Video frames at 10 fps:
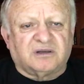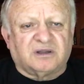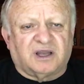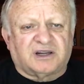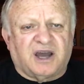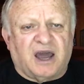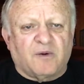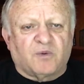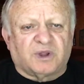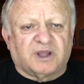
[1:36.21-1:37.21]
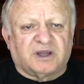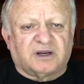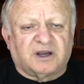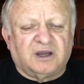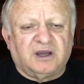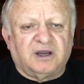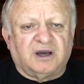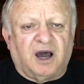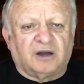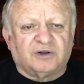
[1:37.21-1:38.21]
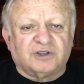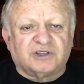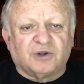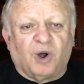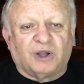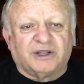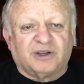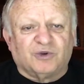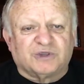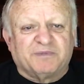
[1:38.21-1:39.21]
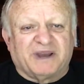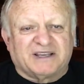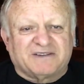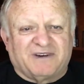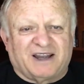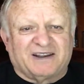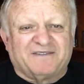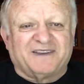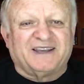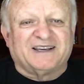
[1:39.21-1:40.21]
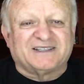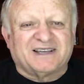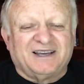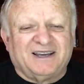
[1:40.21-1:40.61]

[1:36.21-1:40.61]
At that time, we learned how to install and use best one MVS